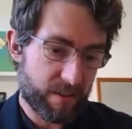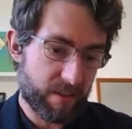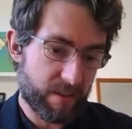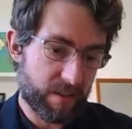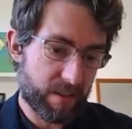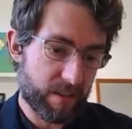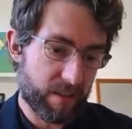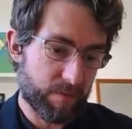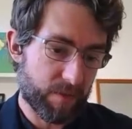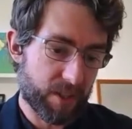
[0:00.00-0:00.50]

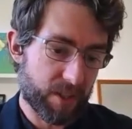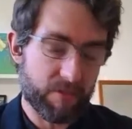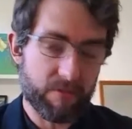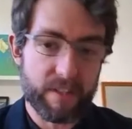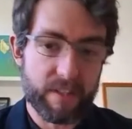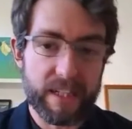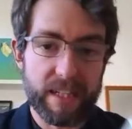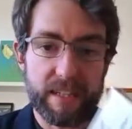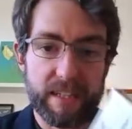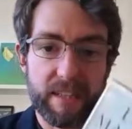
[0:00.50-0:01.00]
I'm going to
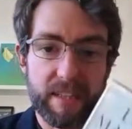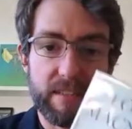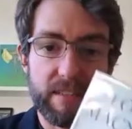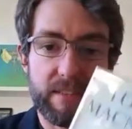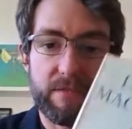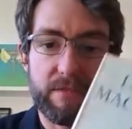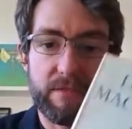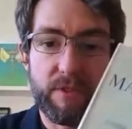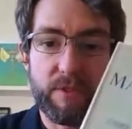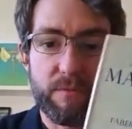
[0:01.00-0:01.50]
read is
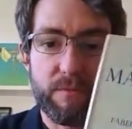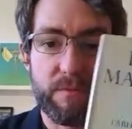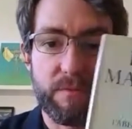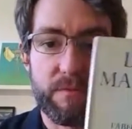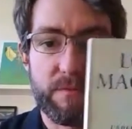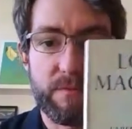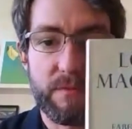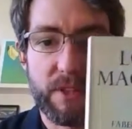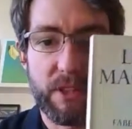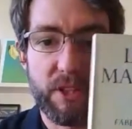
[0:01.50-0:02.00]
from
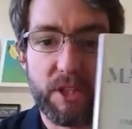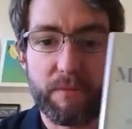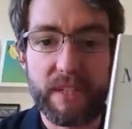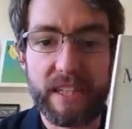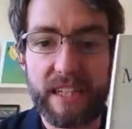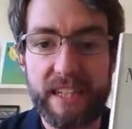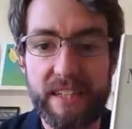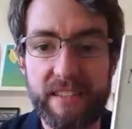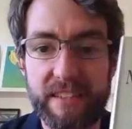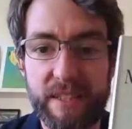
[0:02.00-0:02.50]
Lou
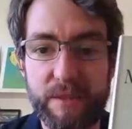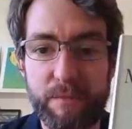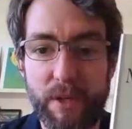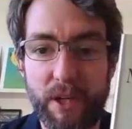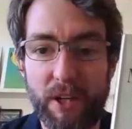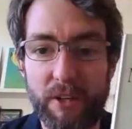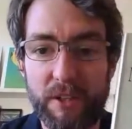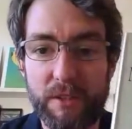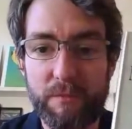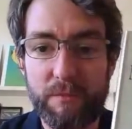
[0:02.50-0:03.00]
McNease's
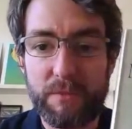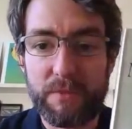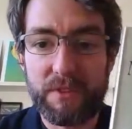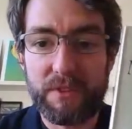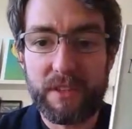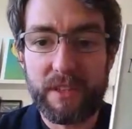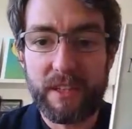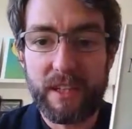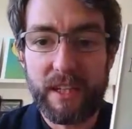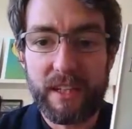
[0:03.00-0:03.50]

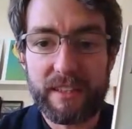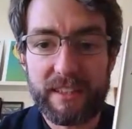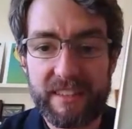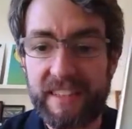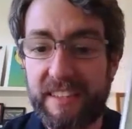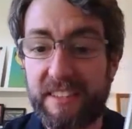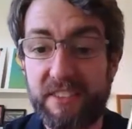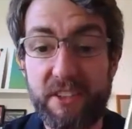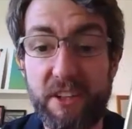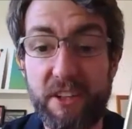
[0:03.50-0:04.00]
poems. This
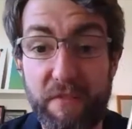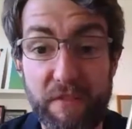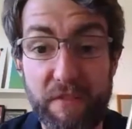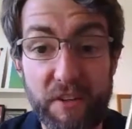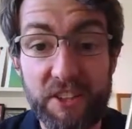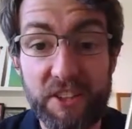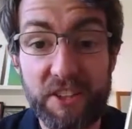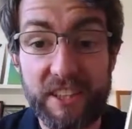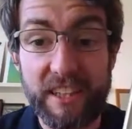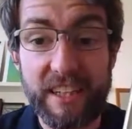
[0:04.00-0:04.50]
isn't a
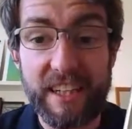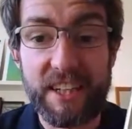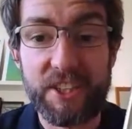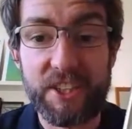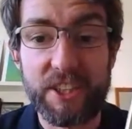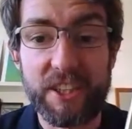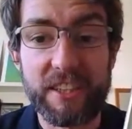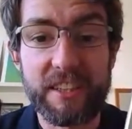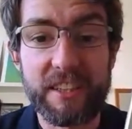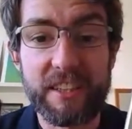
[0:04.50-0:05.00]
first
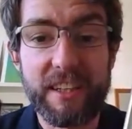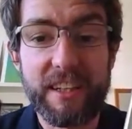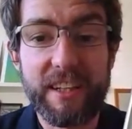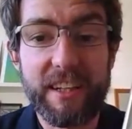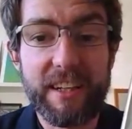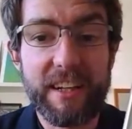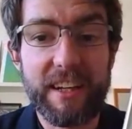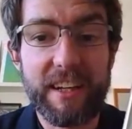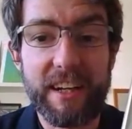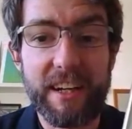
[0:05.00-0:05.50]
edition,
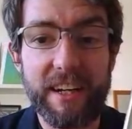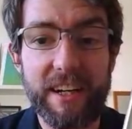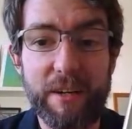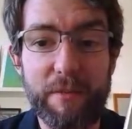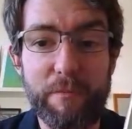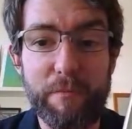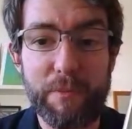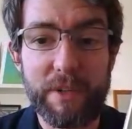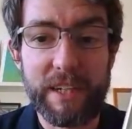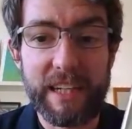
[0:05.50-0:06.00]

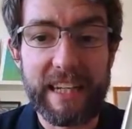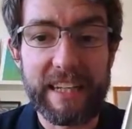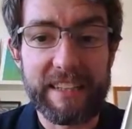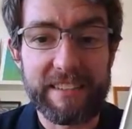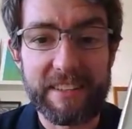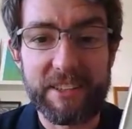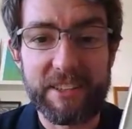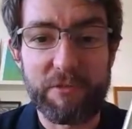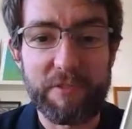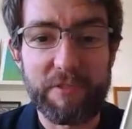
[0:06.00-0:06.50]
but it is
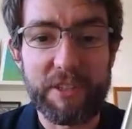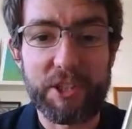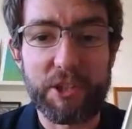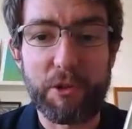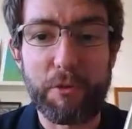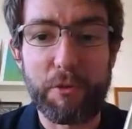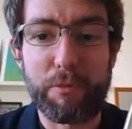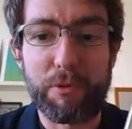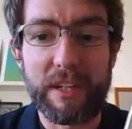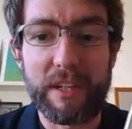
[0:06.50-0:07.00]
its
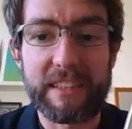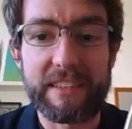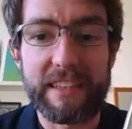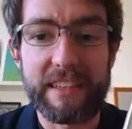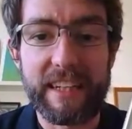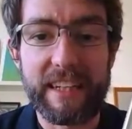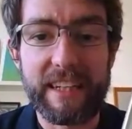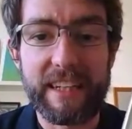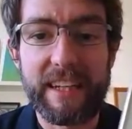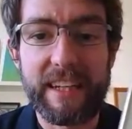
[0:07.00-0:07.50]
original
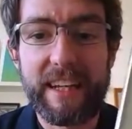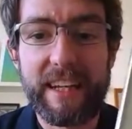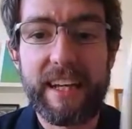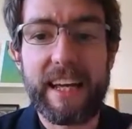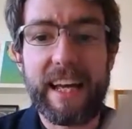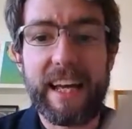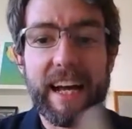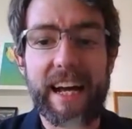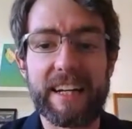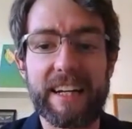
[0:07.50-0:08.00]
printing.
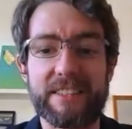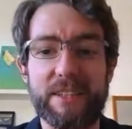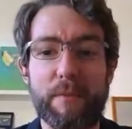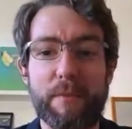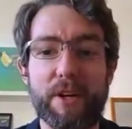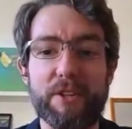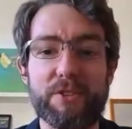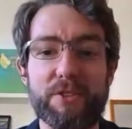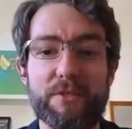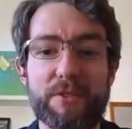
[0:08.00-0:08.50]
It has the
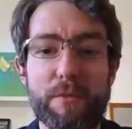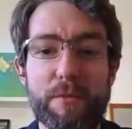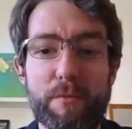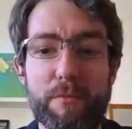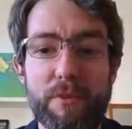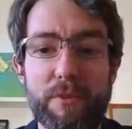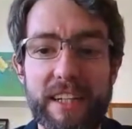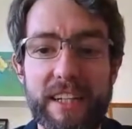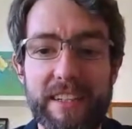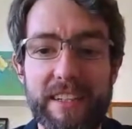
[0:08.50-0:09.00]
most
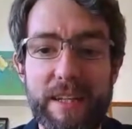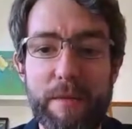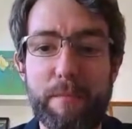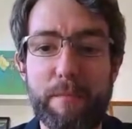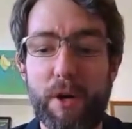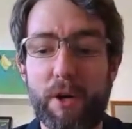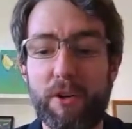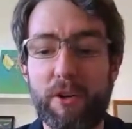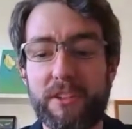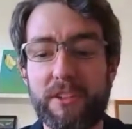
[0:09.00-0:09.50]
brilliantly
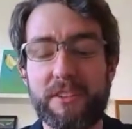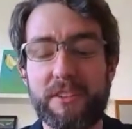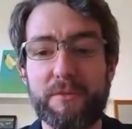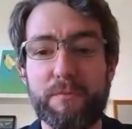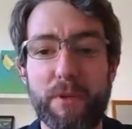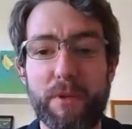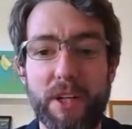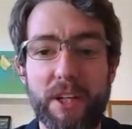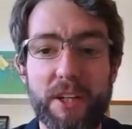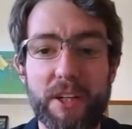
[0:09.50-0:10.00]
bonkers
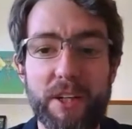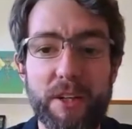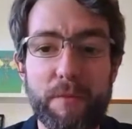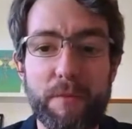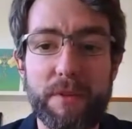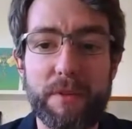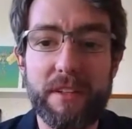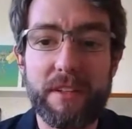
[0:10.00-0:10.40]
blurb.